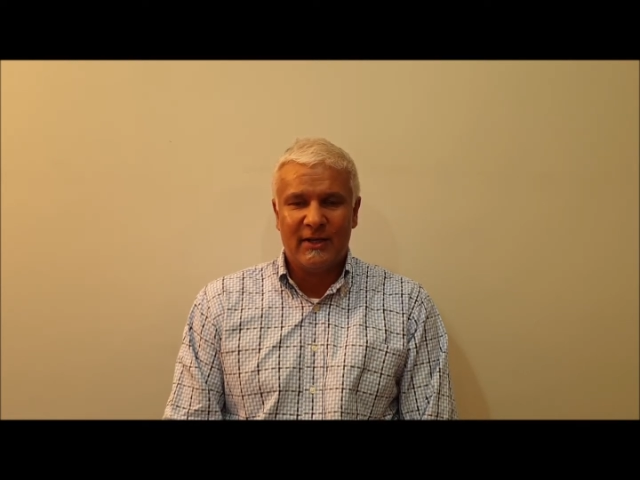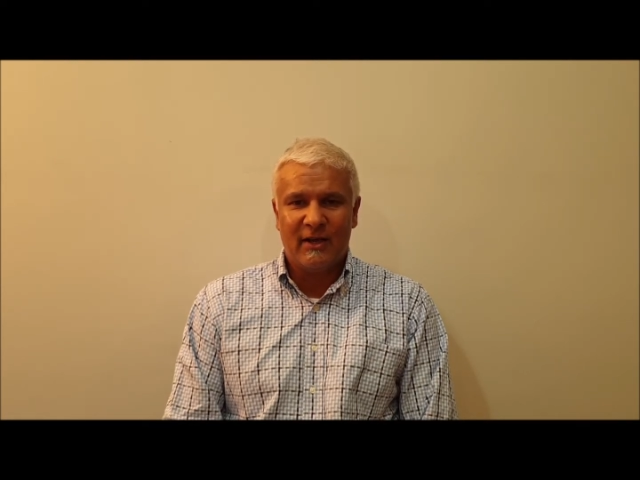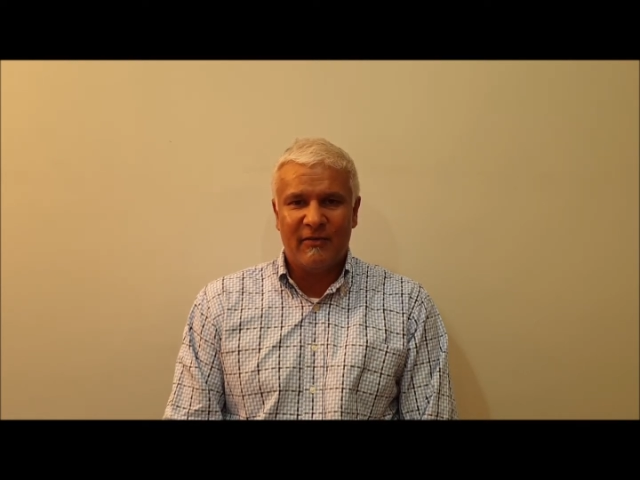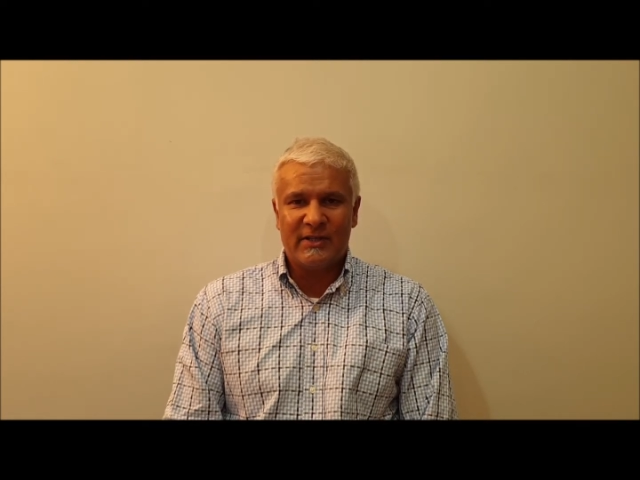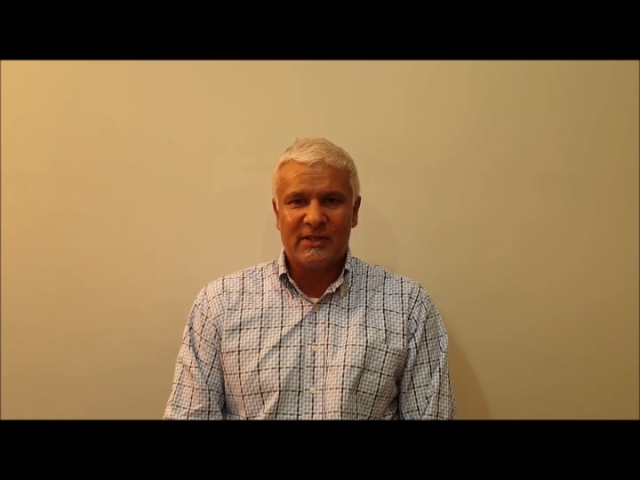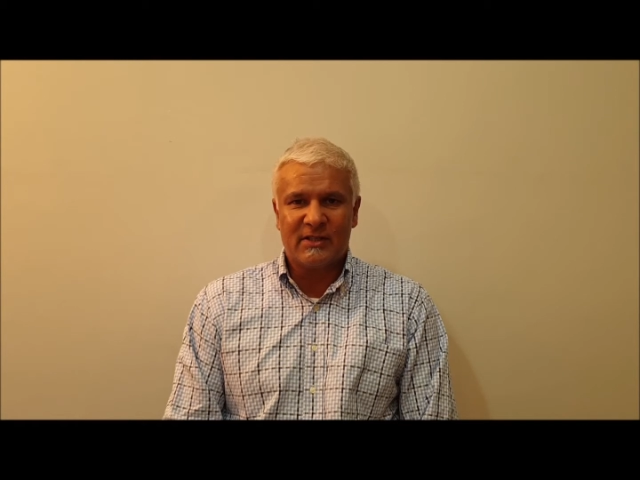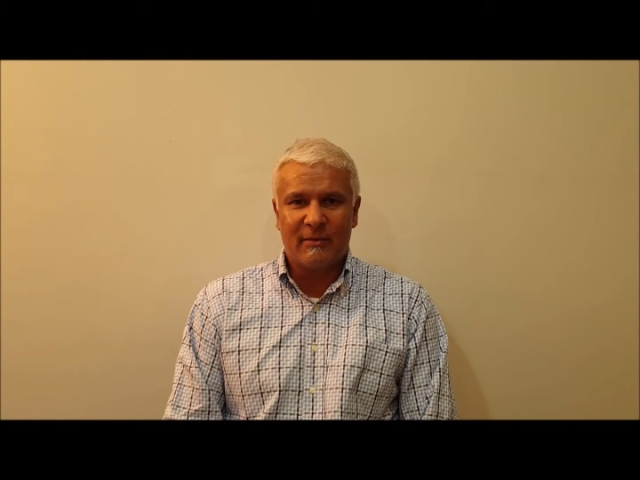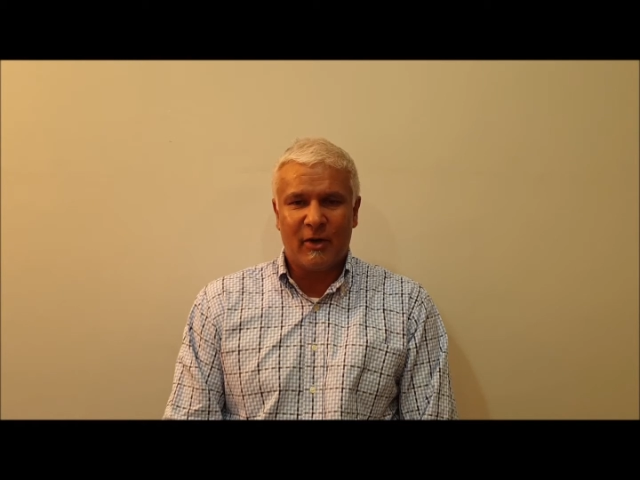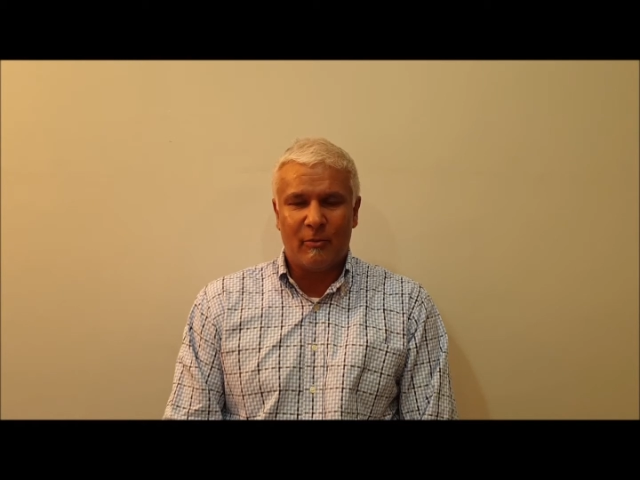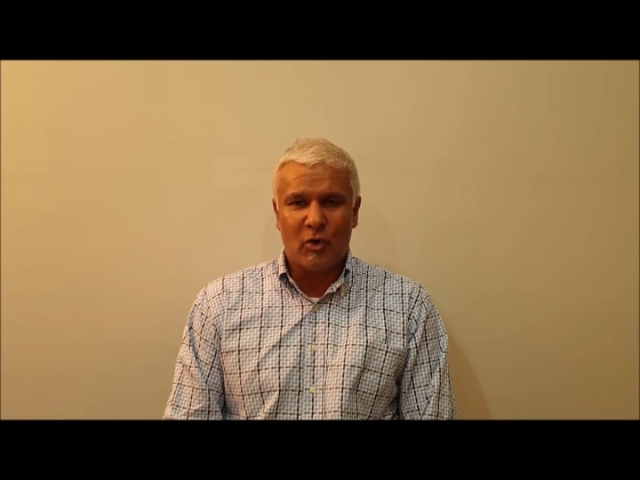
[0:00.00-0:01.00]
Investors seem
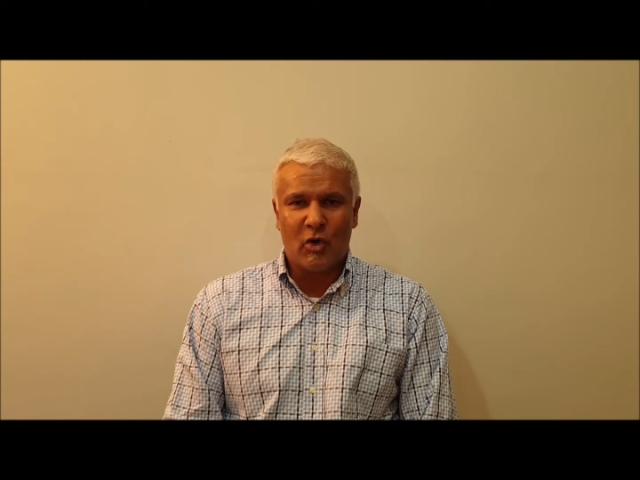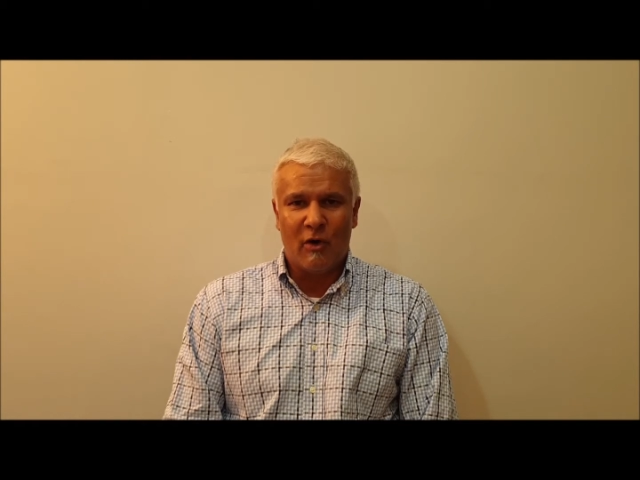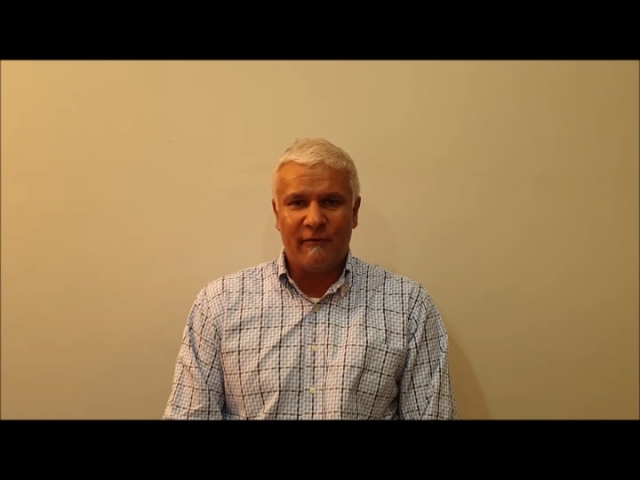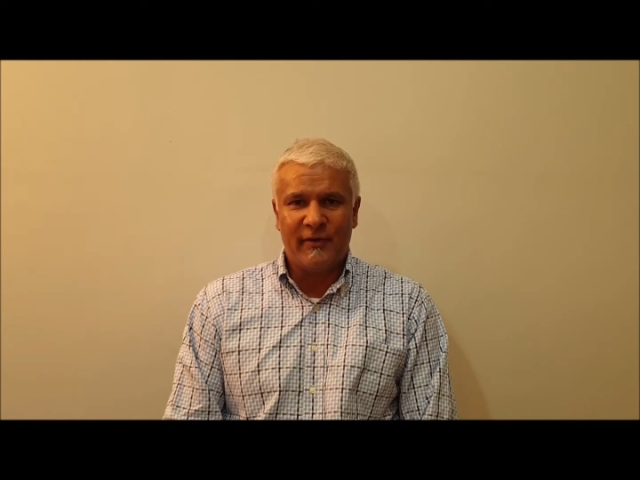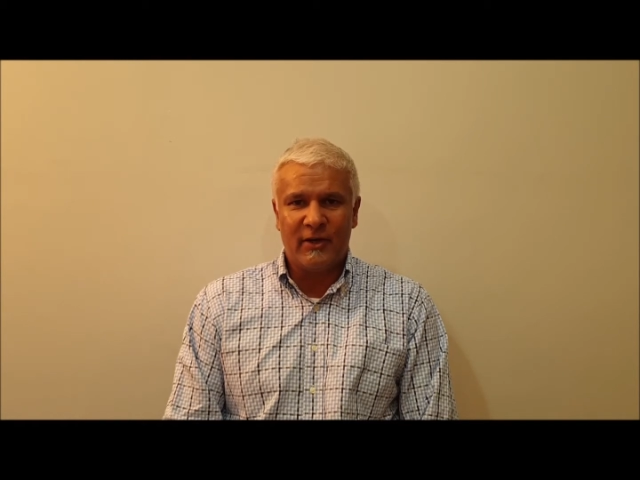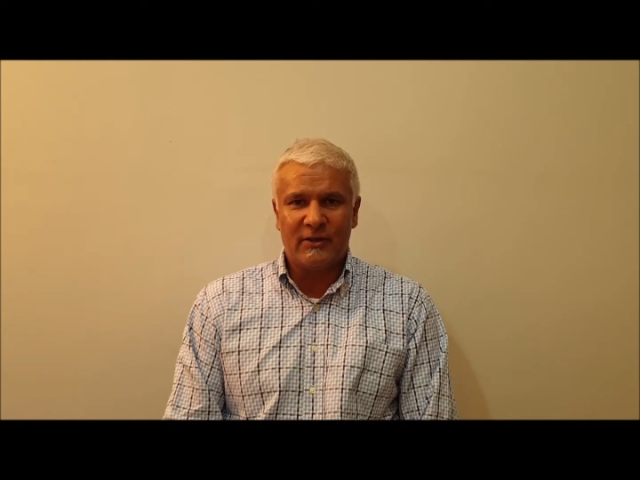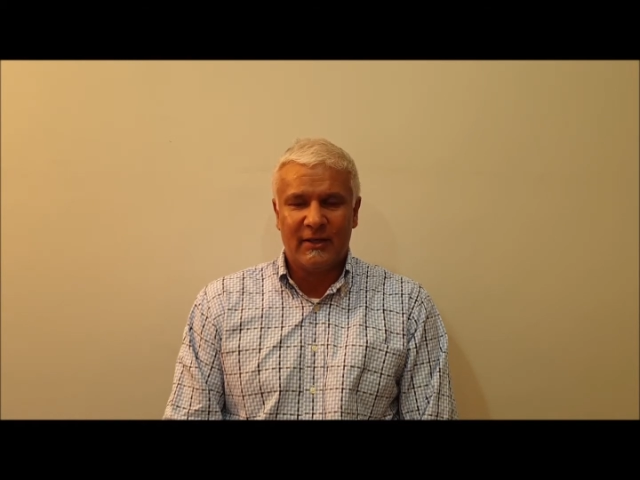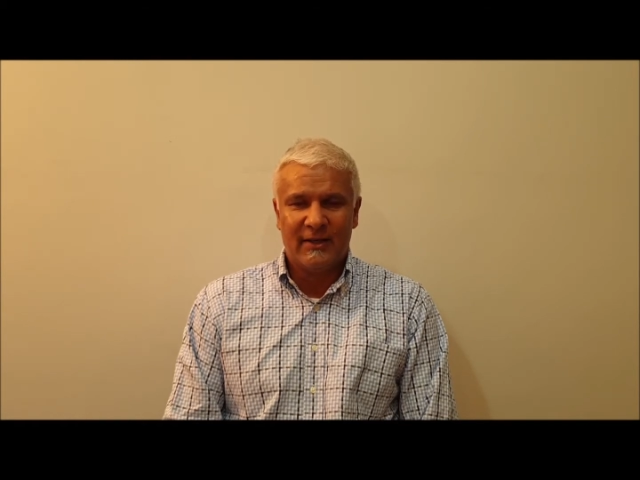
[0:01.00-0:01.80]
a lot more confident,